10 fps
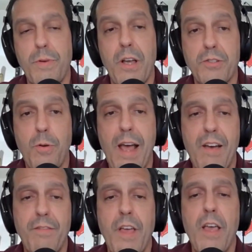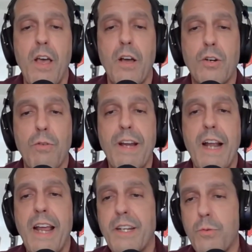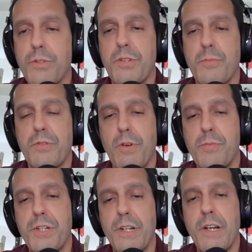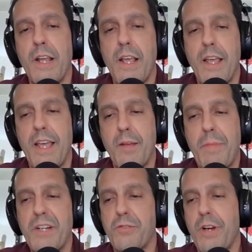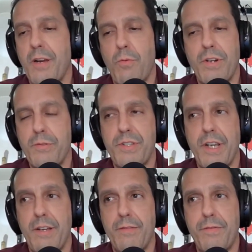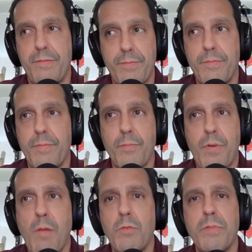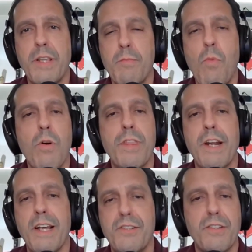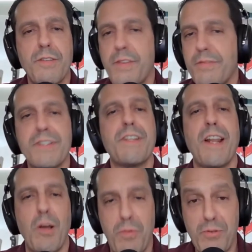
We also have a great annual subscription at Patreon where you save probably more than I should have even set up.